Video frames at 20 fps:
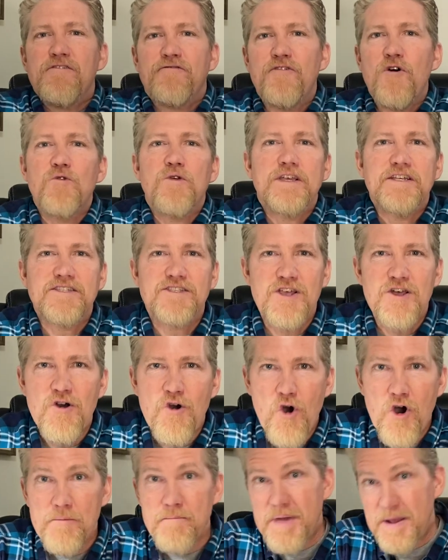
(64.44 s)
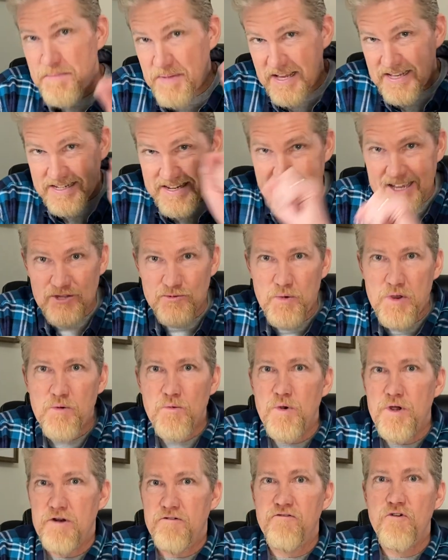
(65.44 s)
to focus on men because next week
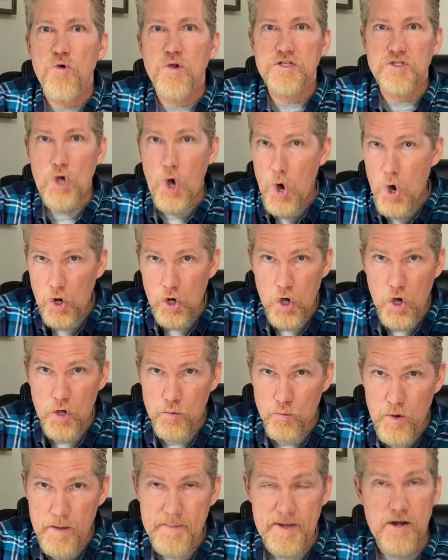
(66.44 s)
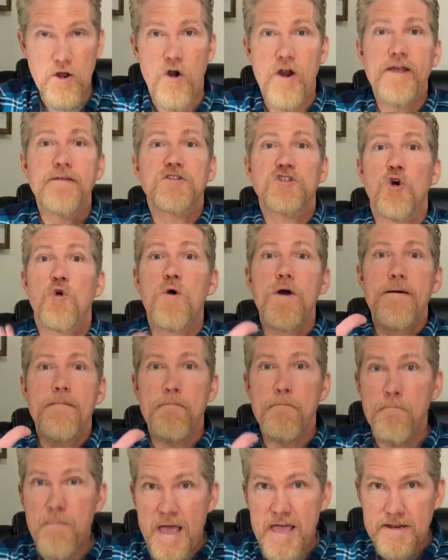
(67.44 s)
we're going to focus all on women. All right. So,
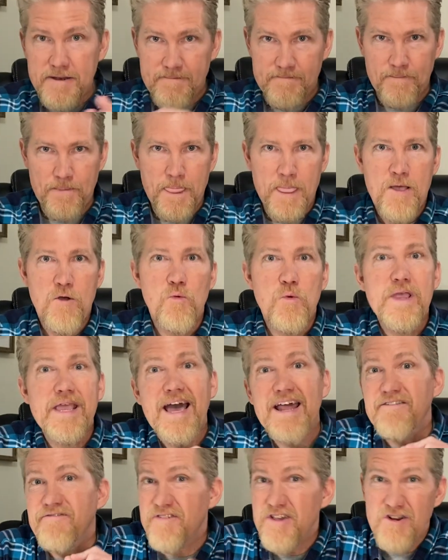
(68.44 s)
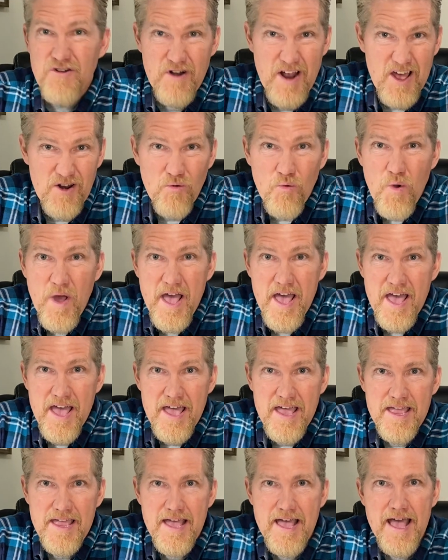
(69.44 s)
men, we got to figure out a
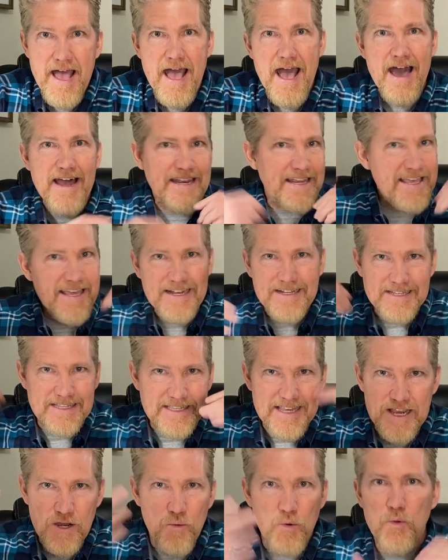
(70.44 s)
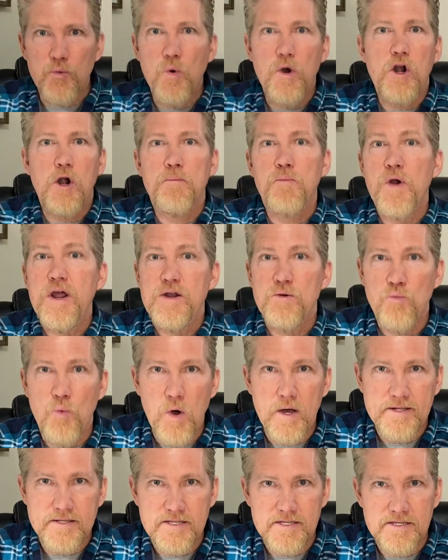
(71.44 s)
way how to get in sync with what our brain
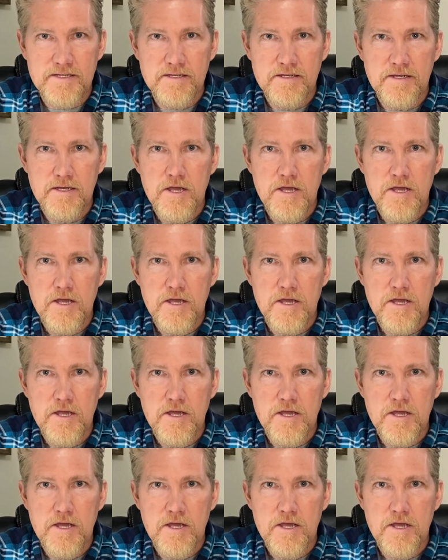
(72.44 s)
wants.